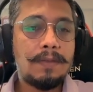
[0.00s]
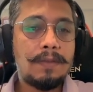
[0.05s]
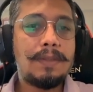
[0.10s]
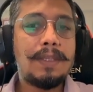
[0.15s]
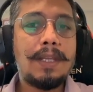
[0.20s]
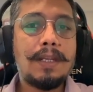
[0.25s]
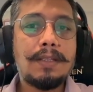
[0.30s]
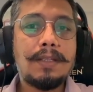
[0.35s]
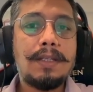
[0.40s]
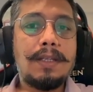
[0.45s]

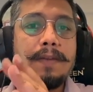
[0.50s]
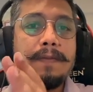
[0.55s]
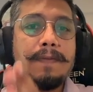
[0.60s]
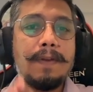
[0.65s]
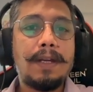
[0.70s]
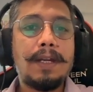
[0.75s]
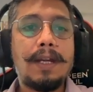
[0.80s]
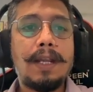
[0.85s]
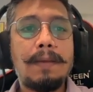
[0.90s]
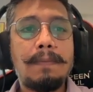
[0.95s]
There's a
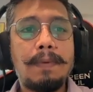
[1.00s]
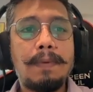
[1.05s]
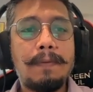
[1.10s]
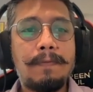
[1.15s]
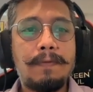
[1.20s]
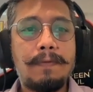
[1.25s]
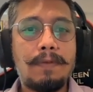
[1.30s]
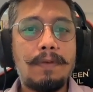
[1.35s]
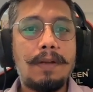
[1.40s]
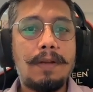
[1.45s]
different type
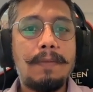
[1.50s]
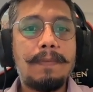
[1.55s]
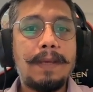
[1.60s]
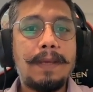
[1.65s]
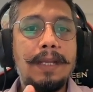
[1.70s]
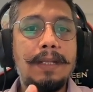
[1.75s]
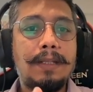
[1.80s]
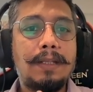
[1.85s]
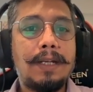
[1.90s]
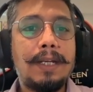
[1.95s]
of roll-up
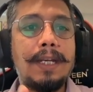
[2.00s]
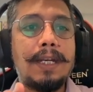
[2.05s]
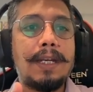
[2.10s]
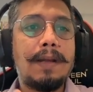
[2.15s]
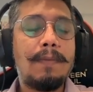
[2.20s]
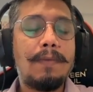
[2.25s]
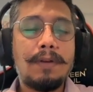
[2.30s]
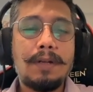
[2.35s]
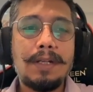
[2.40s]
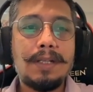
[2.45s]
and the data
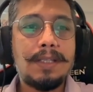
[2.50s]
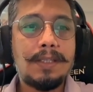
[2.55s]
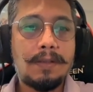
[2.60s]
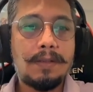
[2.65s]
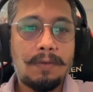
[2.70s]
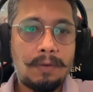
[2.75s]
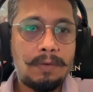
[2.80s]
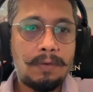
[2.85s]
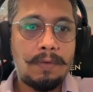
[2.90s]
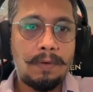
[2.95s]
model is
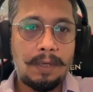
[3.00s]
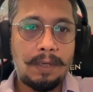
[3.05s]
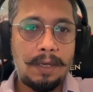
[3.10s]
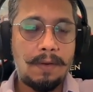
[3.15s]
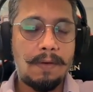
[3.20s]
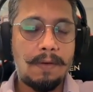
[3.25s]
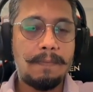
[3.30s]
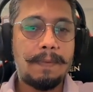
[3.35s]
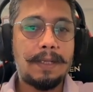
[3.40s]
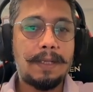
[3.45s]
totally
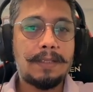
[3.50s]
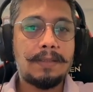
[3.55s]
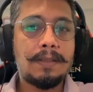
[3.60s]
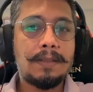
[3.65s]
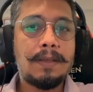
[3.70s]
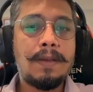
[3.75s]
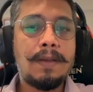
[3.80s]
complex,